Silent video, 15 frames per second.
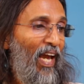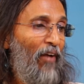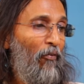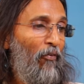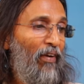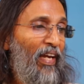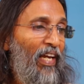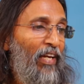
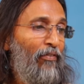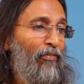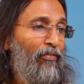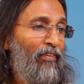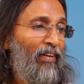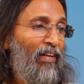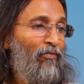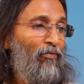away
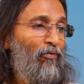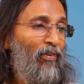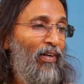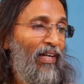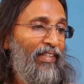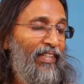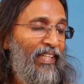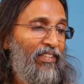from
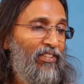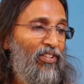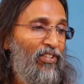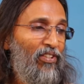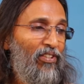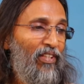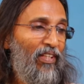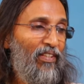world
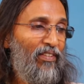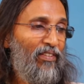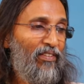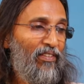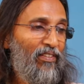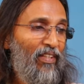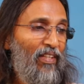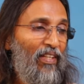
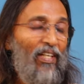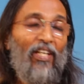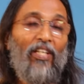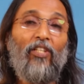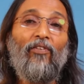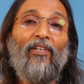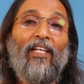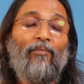existence
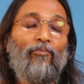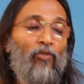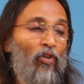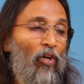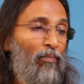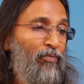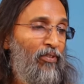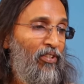to an
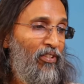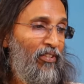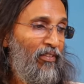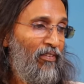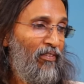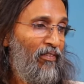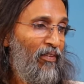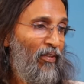
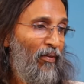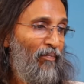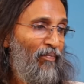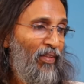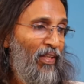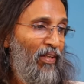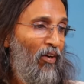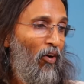absorption
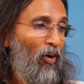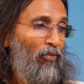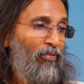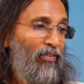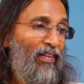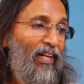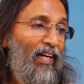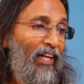
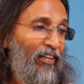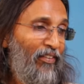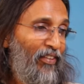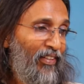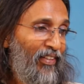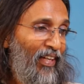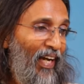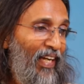of
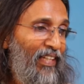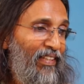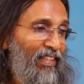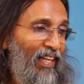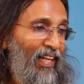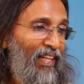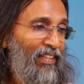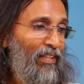another kind
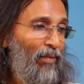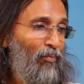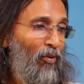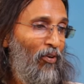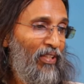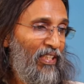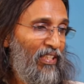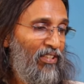than the
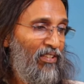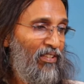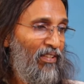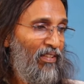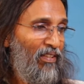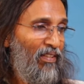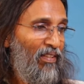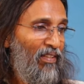
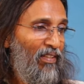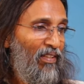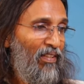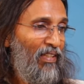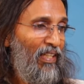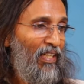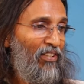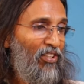monists
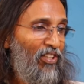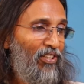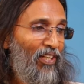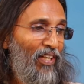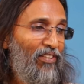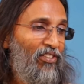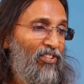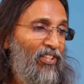in the
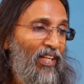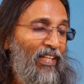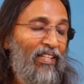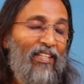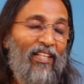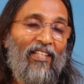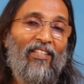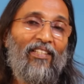
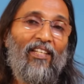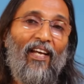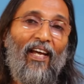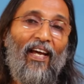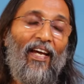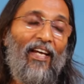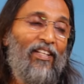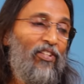transcendent
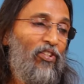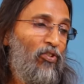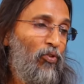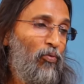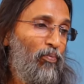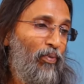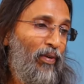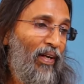and
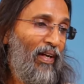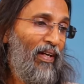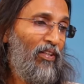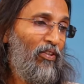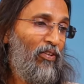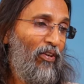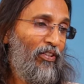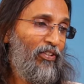
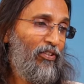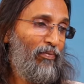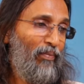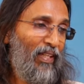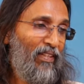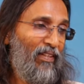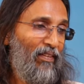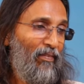
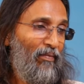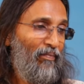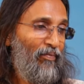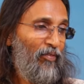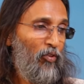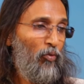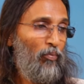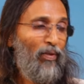supra-cosmic.
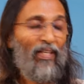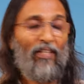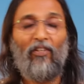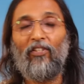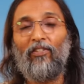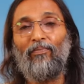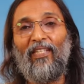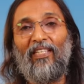
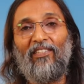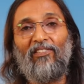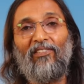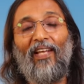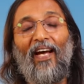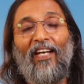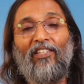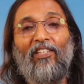Supra-cosmic is
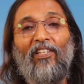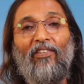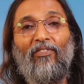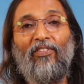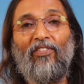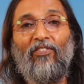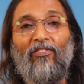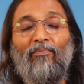that
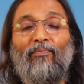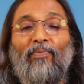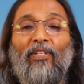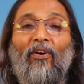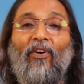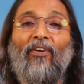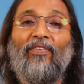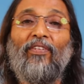which is
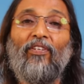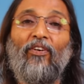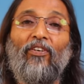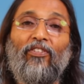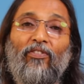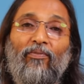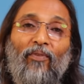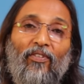beyond the
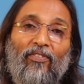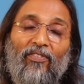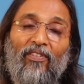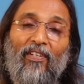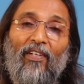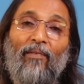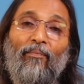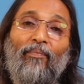cosmos,
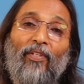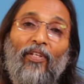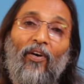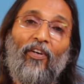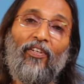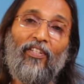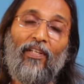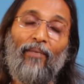
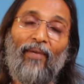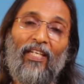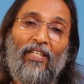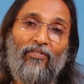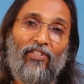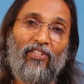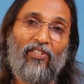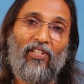beyond the
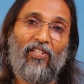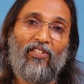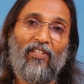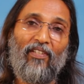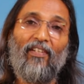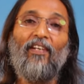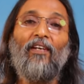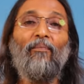
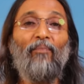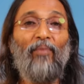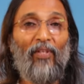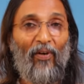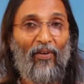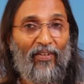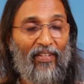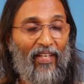manifestation,
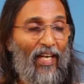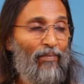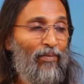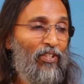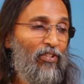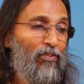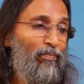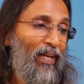beyond time
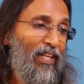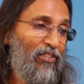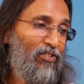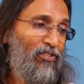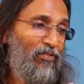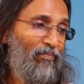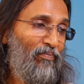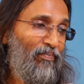and
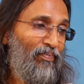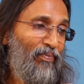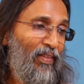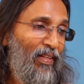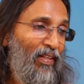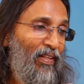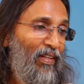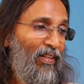space.
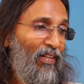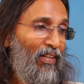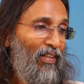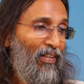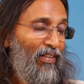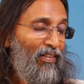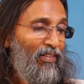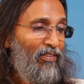
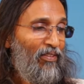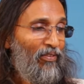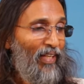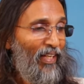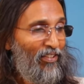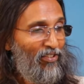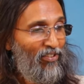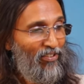So
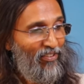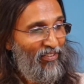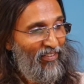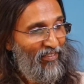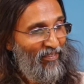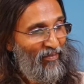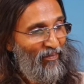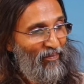that's
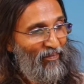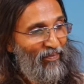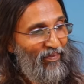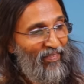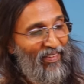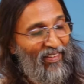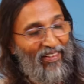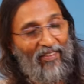
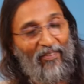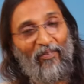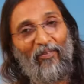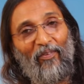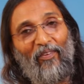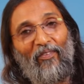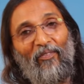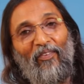
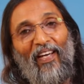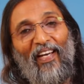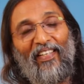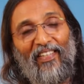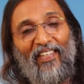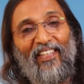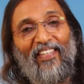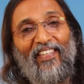
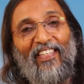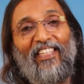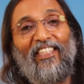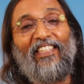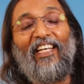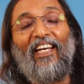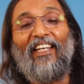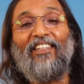where
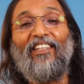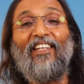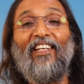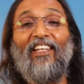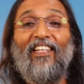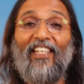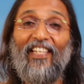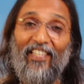it can
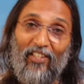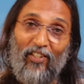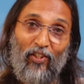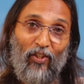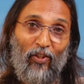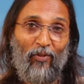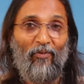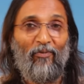lead
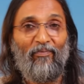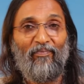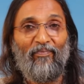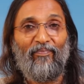to.